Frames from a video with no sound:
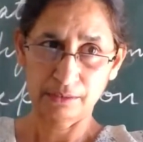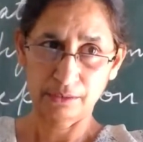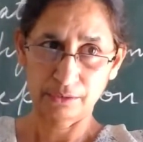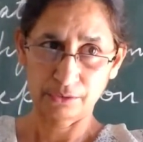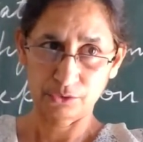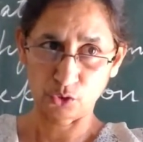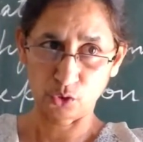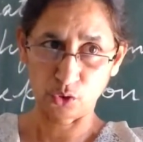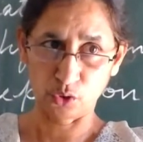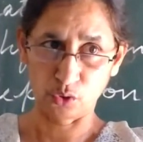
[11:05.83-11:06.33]

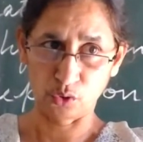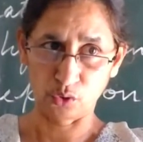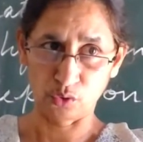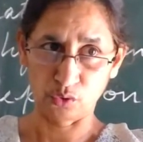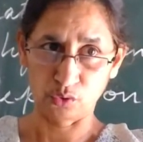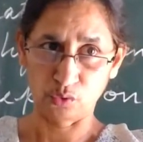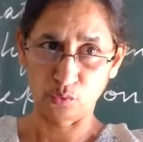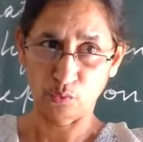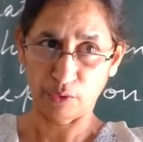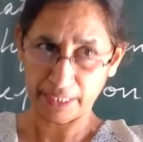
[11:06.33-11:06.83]

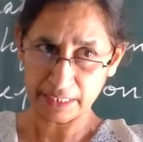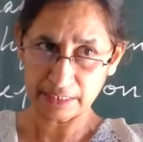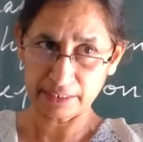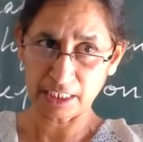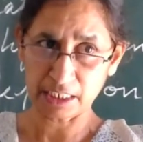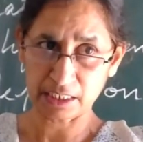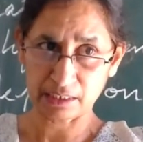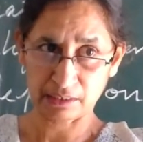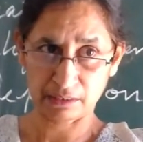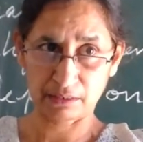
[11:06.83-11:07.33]
So, what is
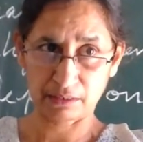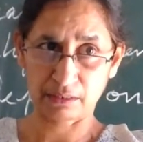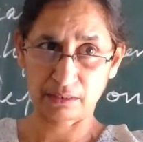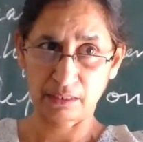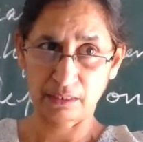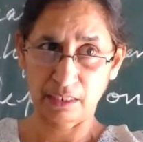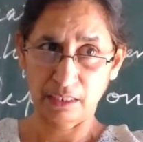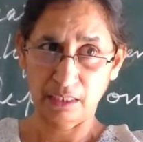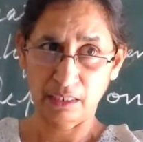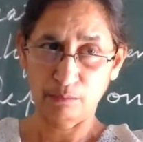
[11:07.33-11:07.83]
this
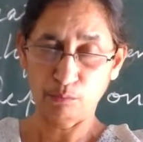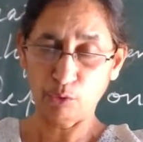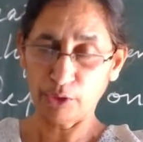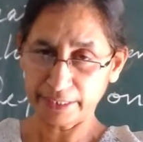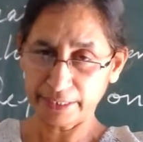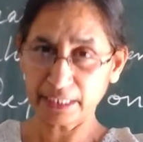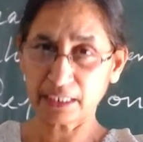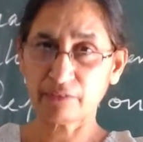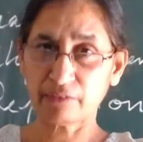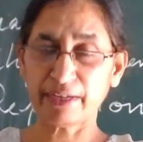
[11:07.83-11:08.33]

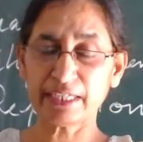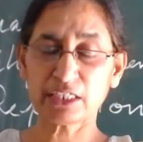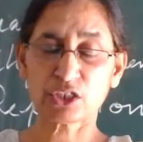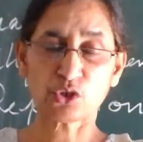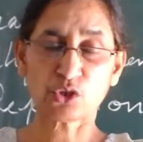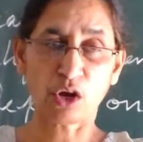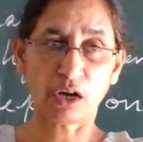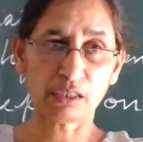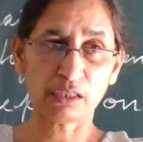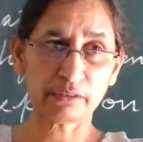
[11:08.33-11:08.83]
poetic device
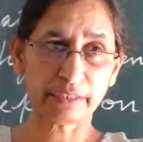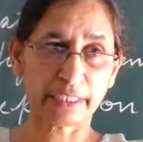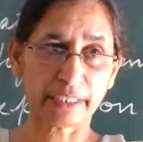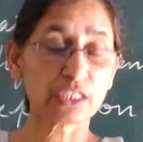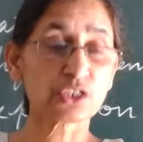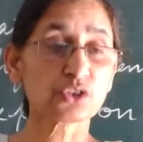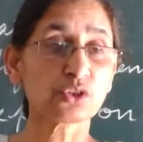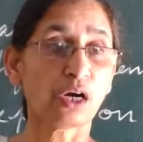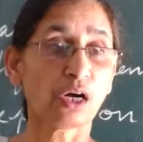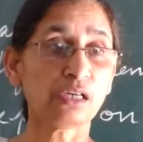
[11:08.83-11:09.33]
called? It is
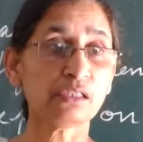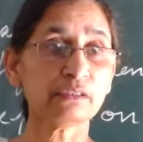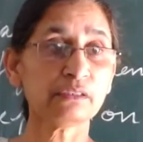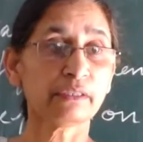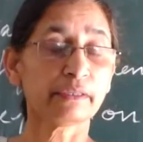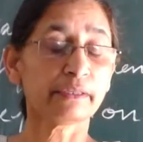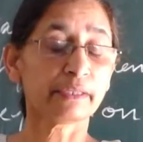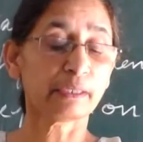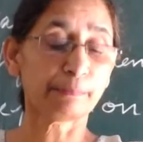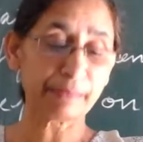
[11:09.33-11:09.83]
called
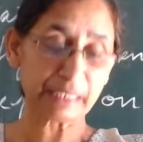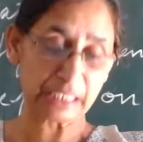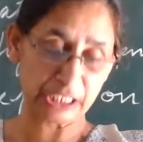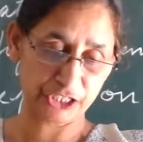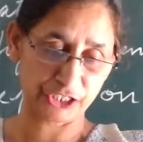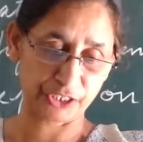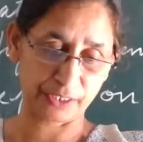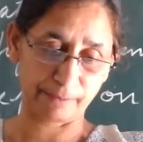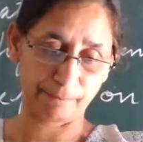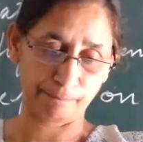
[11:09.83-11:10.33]

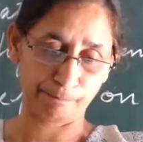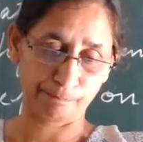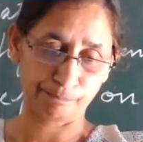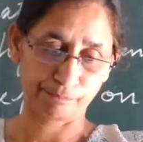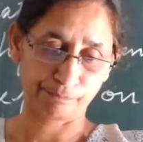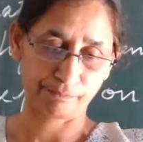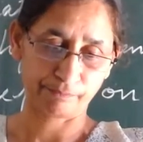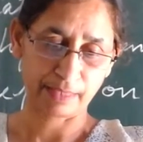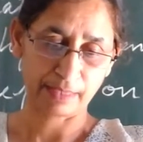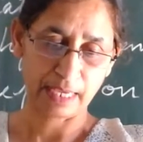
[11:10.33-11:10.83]
repetition.
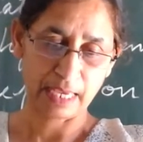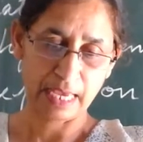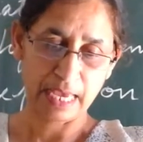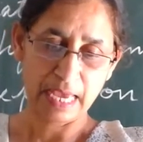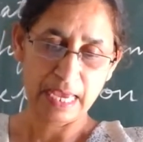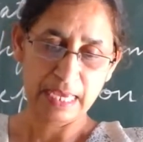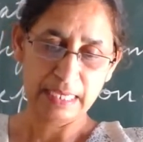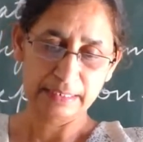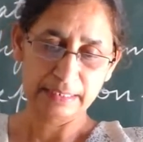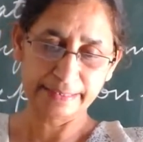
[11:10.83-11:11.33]

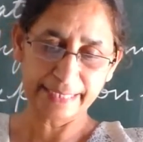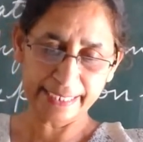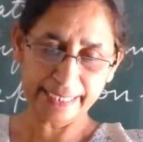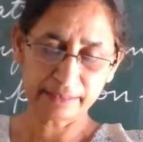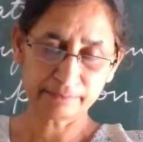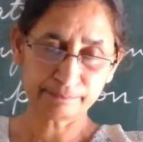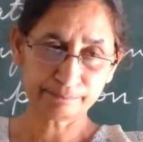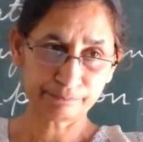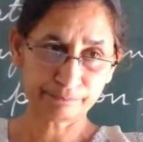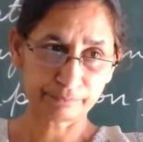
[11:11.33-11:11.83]

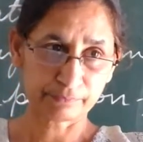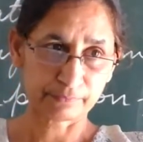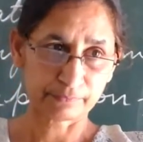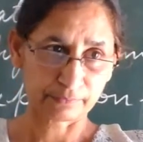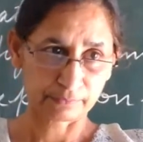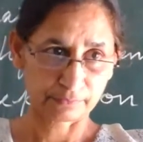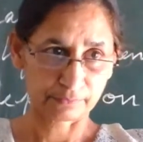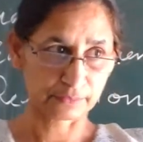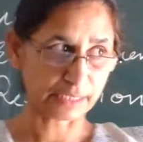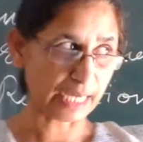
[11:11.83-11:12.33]

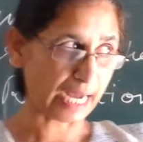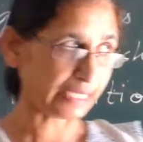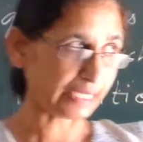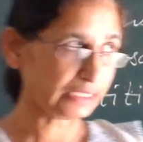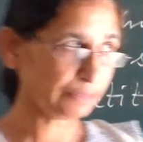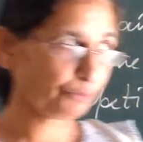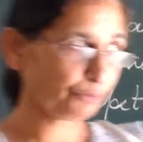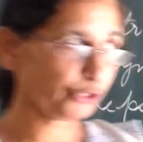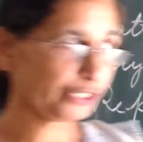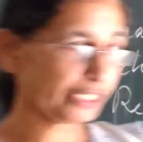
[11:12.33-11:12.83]
Then, the
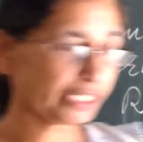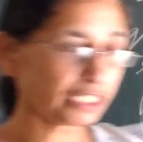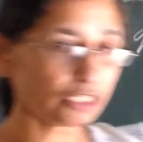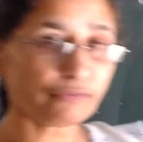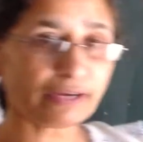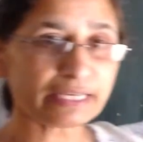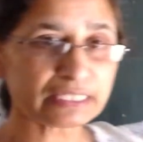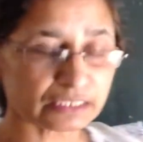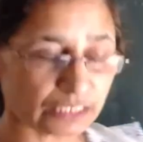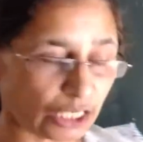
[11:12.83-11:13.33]
other poetic
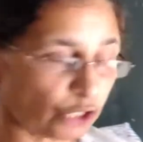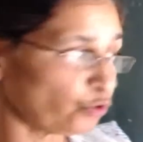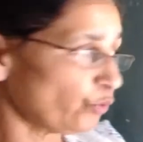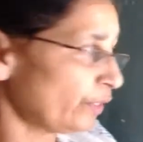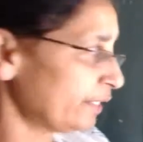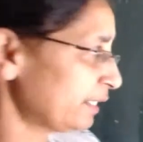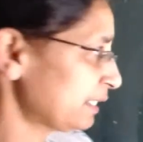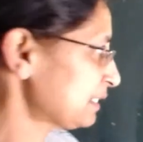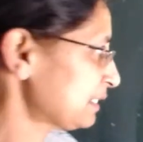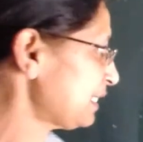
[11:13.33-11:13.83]
device, now you
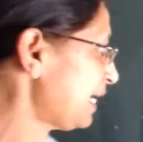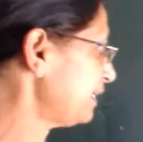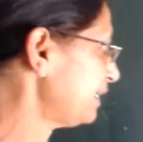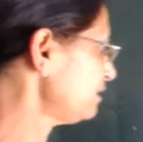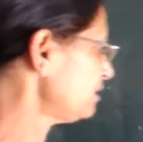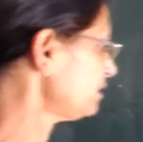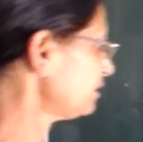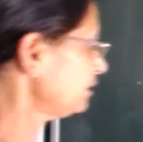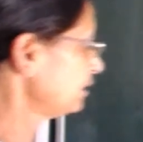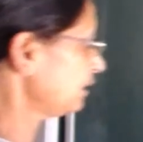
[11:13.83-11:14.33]
understand,
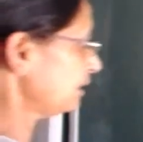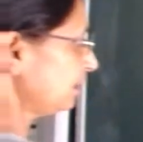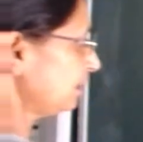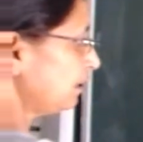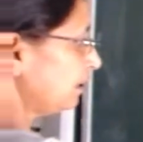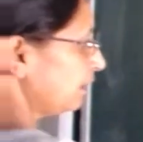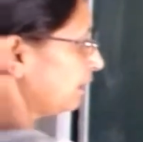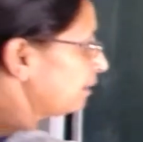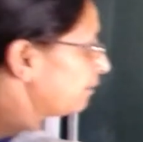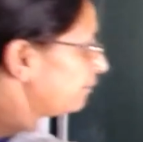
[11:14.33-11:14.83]

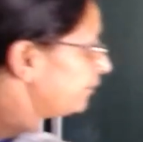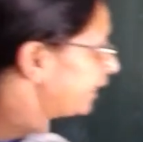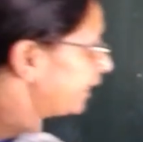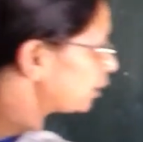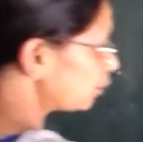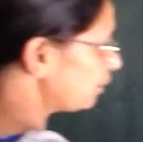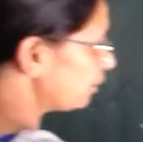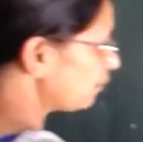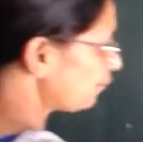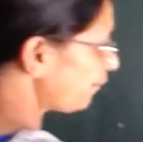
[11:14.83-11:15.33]
that
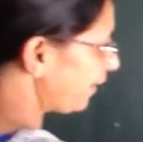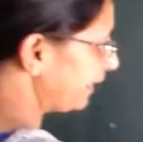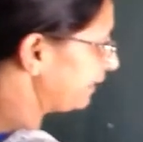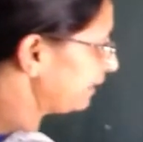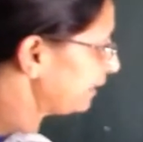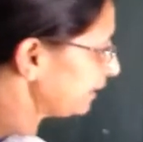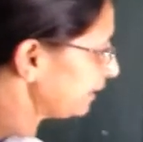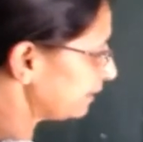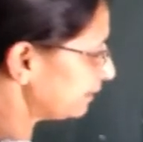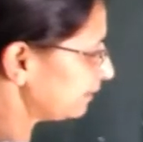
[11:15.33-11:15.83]
we will
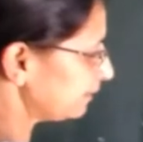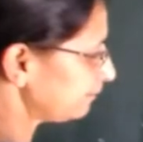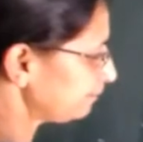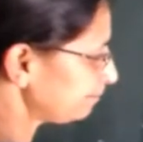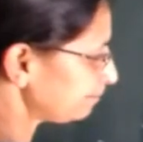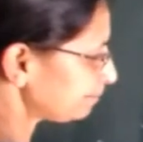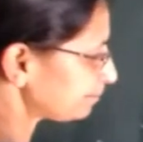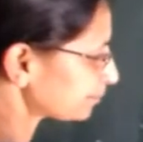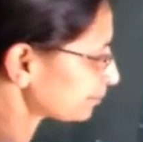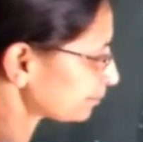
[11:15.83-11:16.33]
find
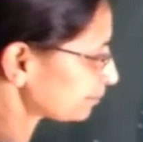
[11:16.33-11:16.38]
here,